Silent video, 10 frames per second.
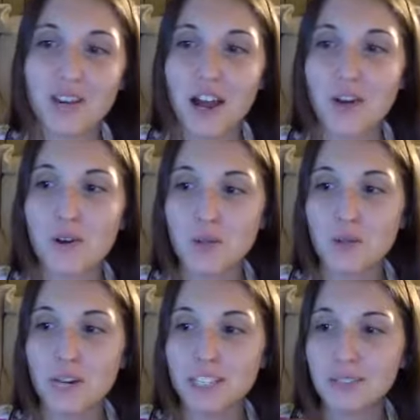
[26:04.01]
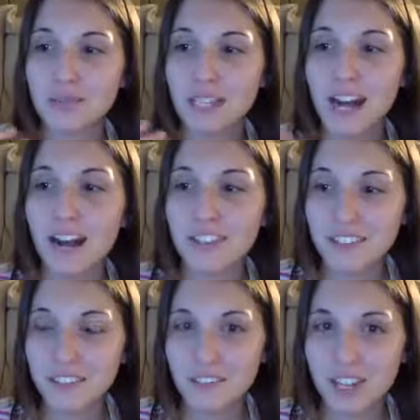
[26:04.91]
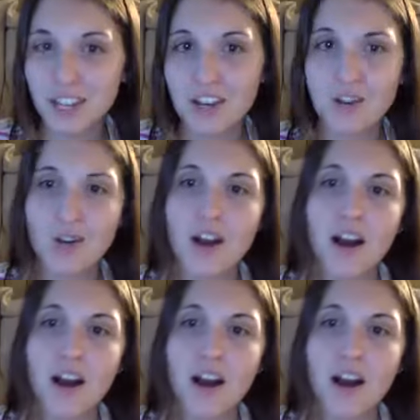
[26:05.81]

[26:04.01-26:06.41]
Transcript: I hope you got something out of this video.